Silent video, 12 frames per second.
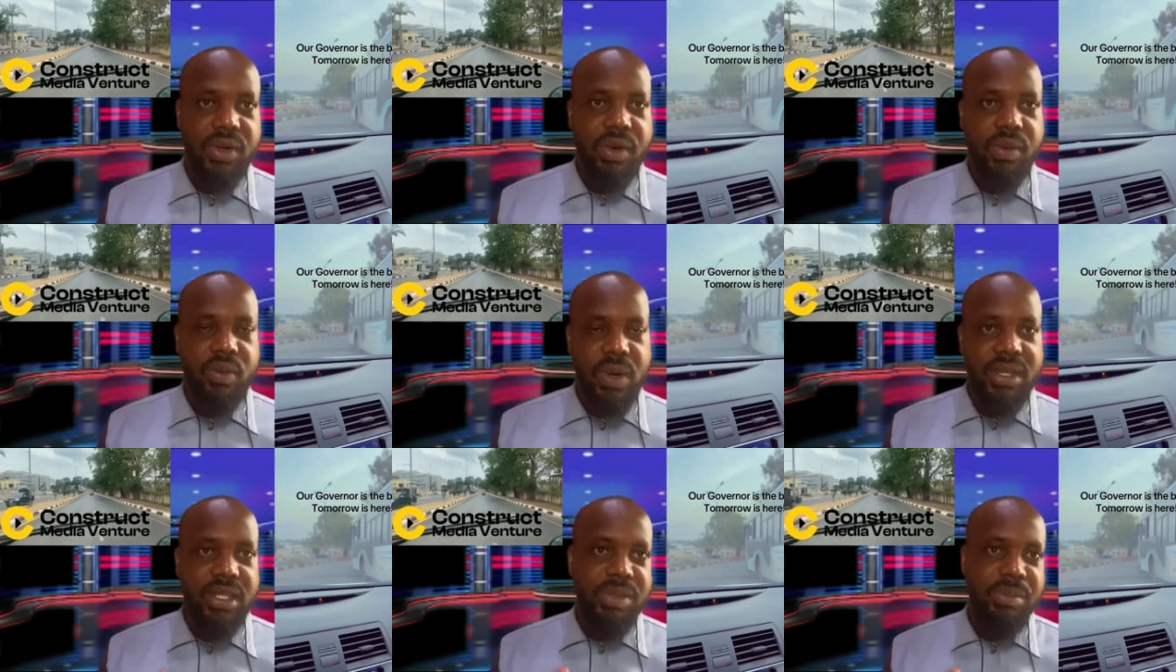you know,
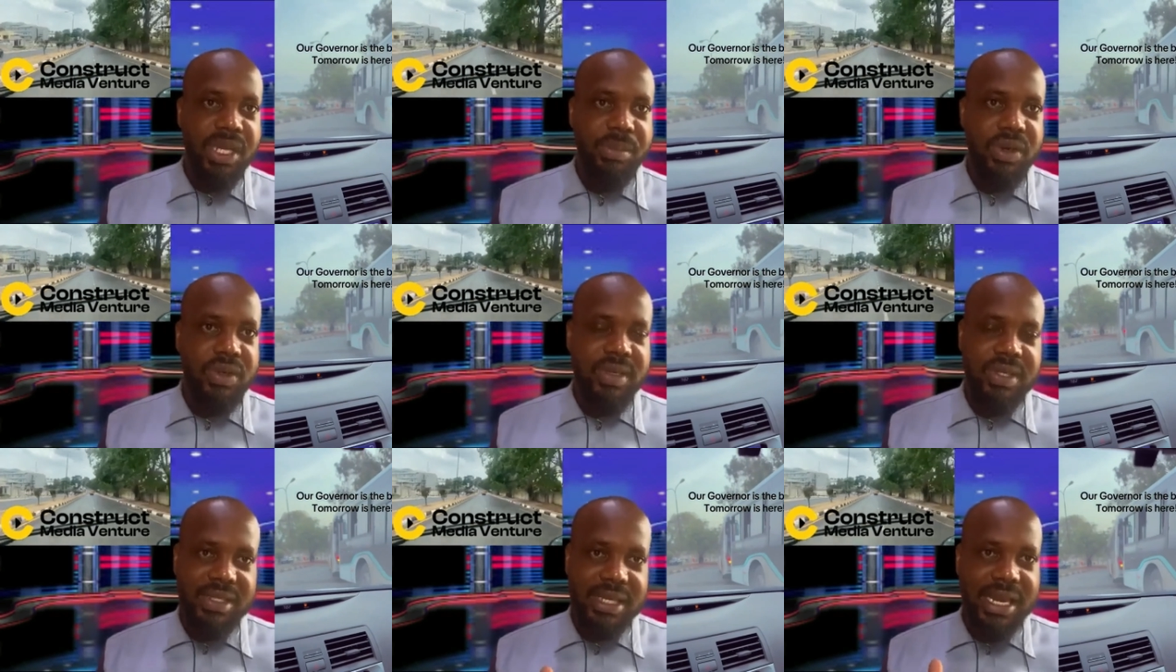where these
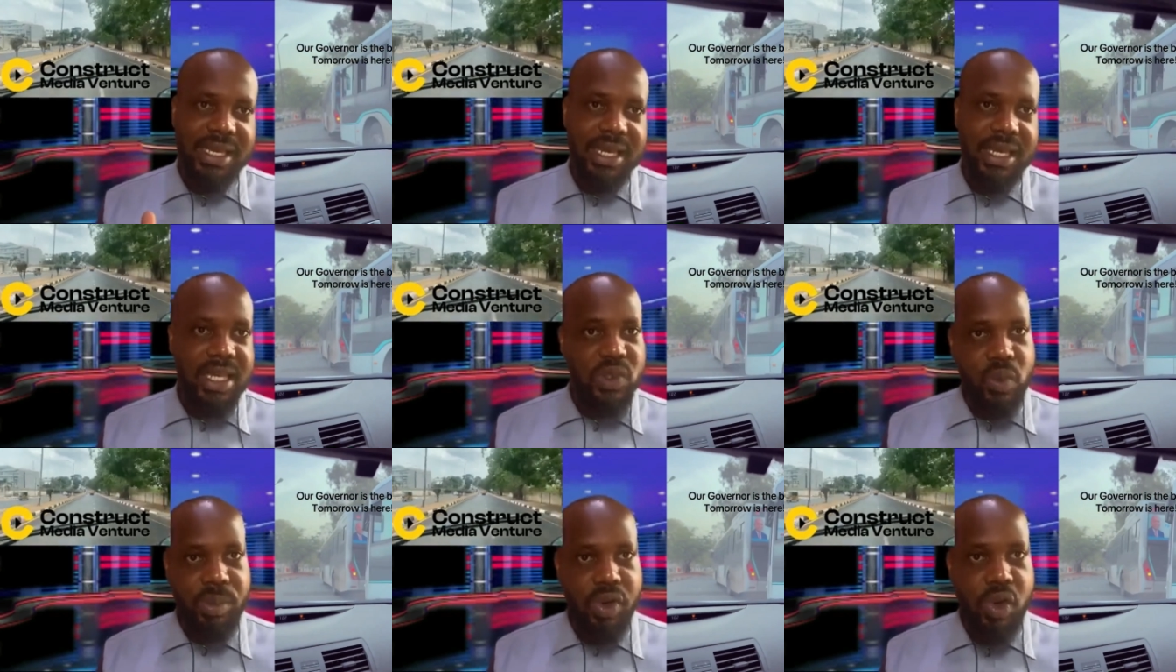minibuses and
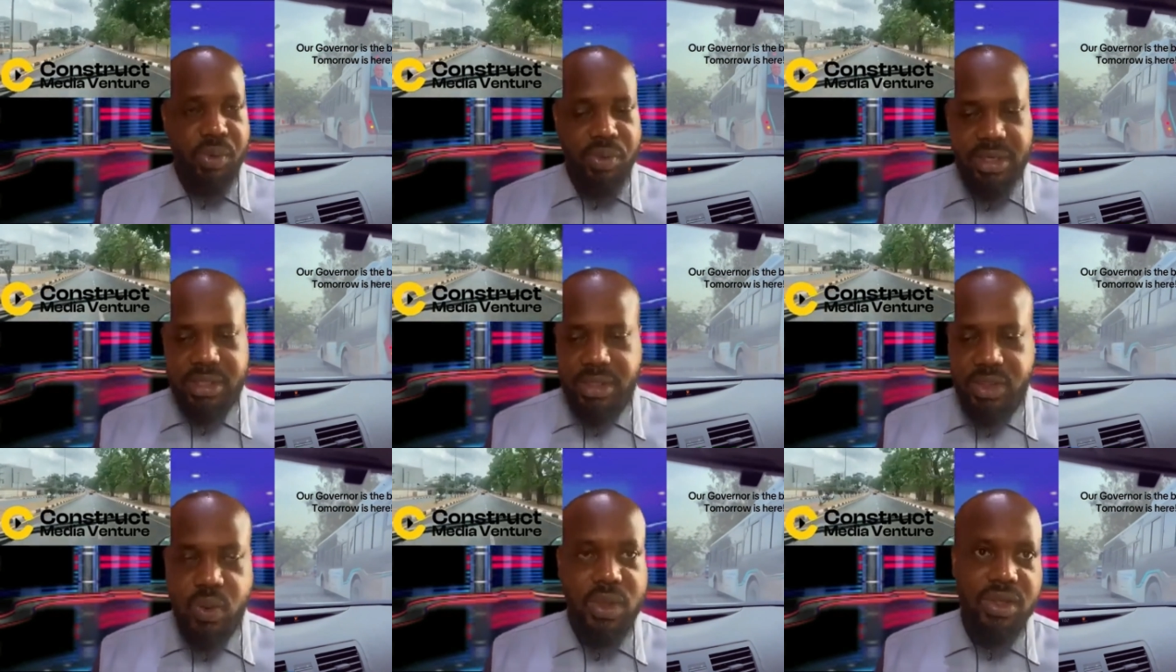kekes will be
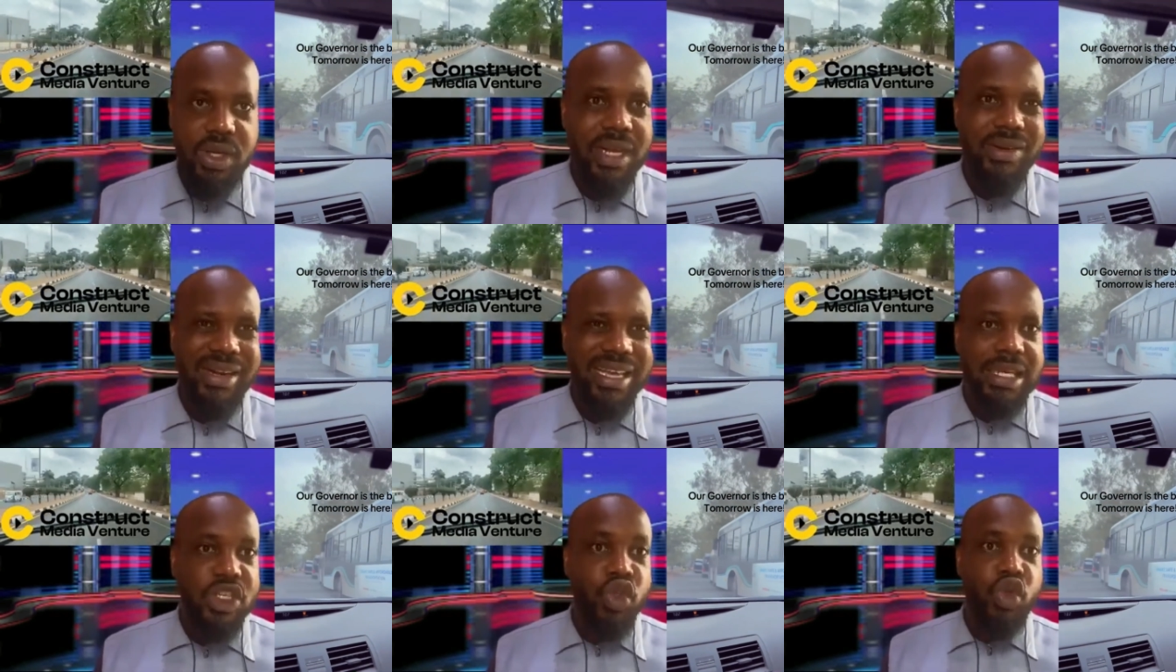operating. So it's not
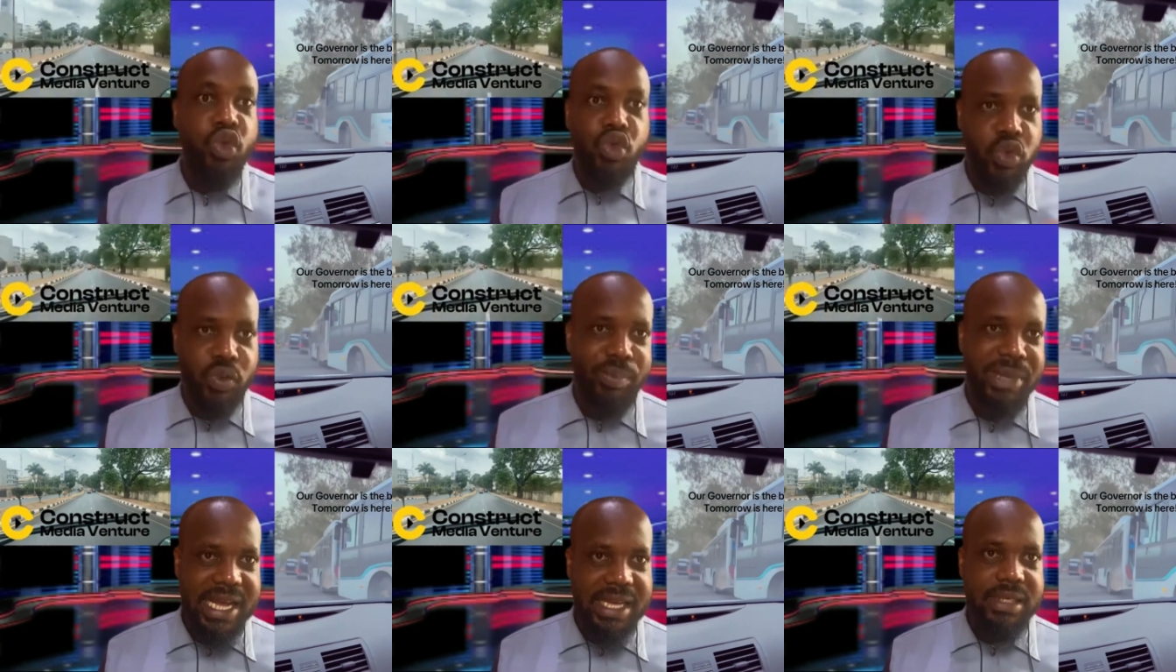like a total
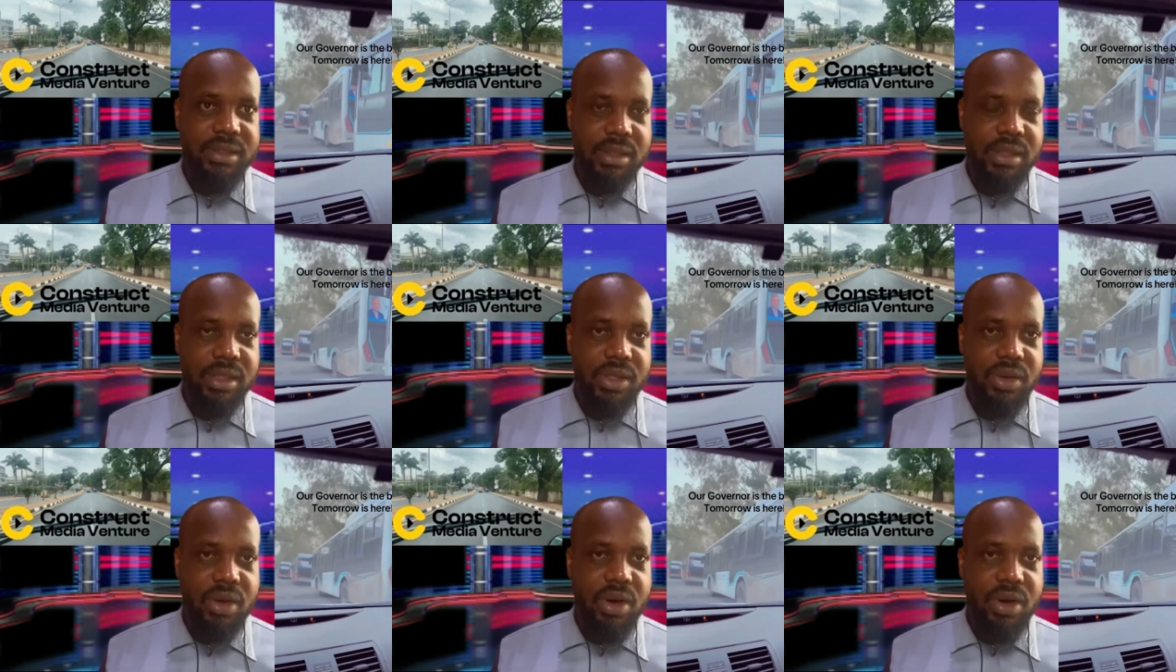ban,
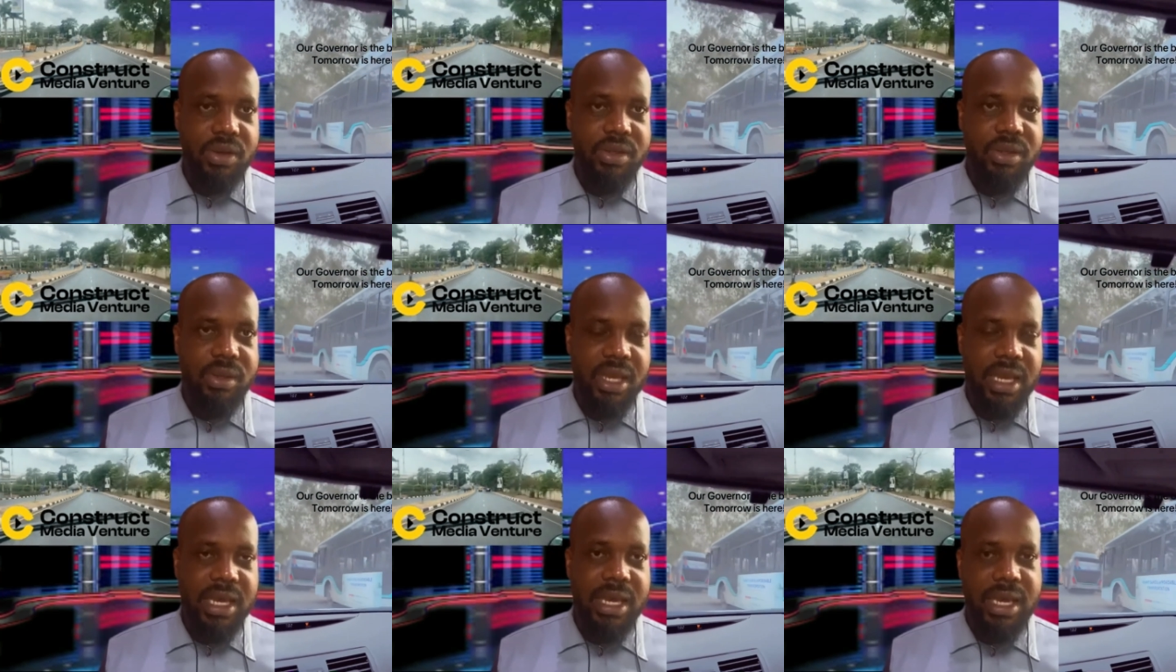you know, on
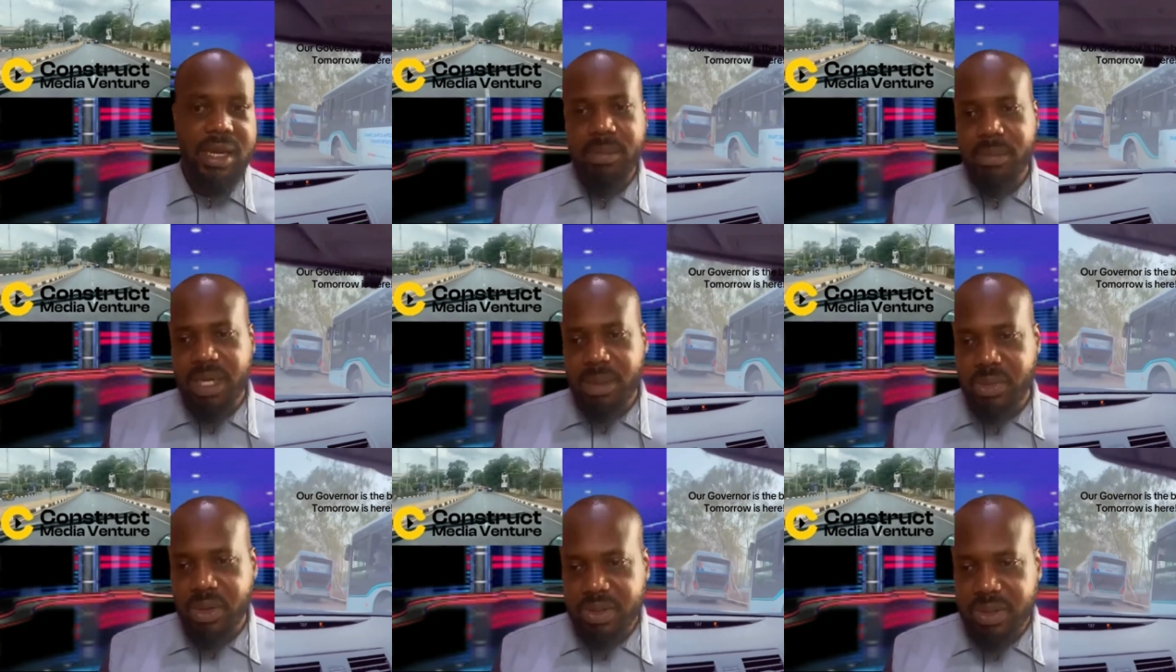keke and
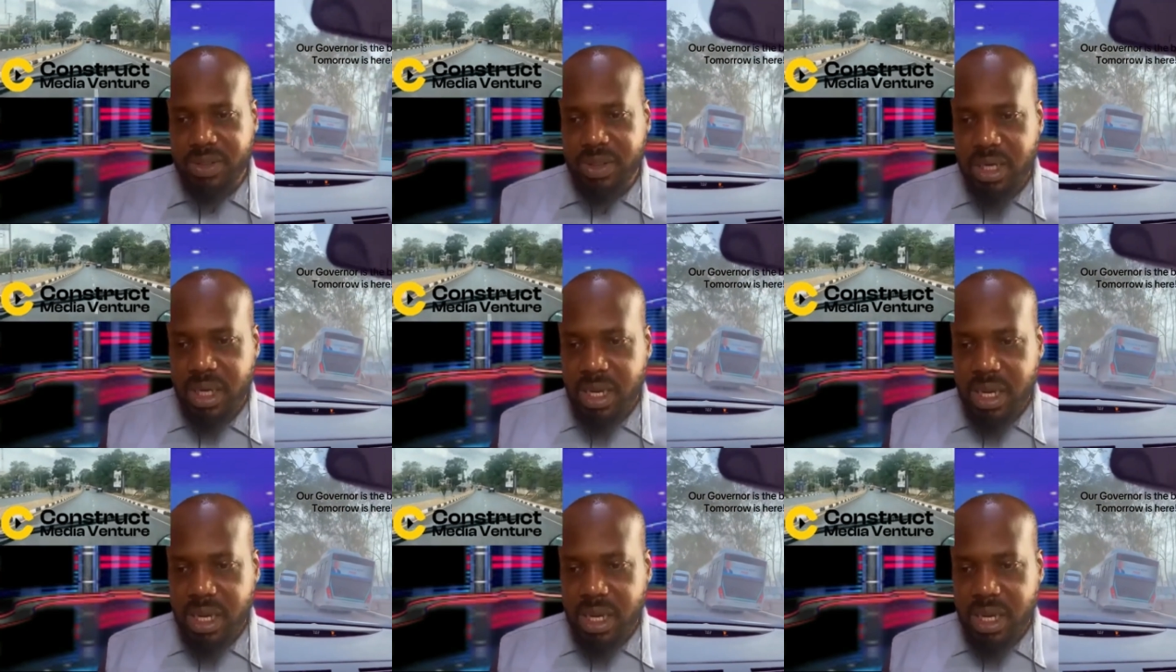minibuses.